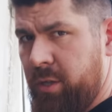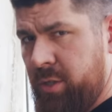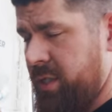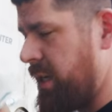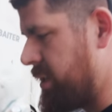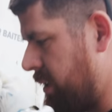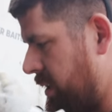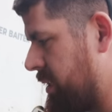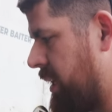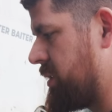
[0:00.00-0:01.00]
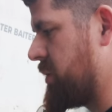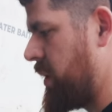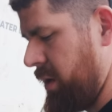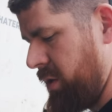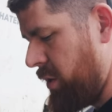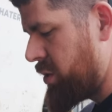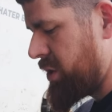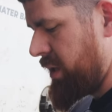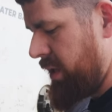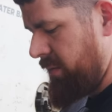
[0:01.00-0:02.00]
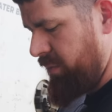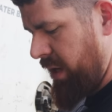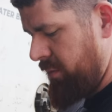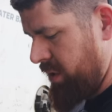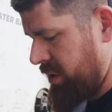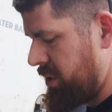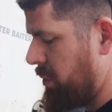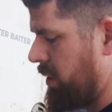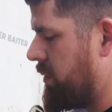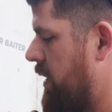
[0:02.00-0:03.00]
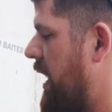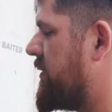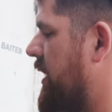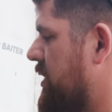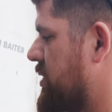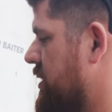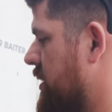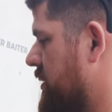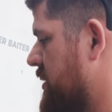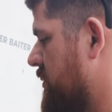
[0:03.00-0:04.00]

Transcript: extra sets of these guys as well. Usually, I wasn't too worried about having extras of those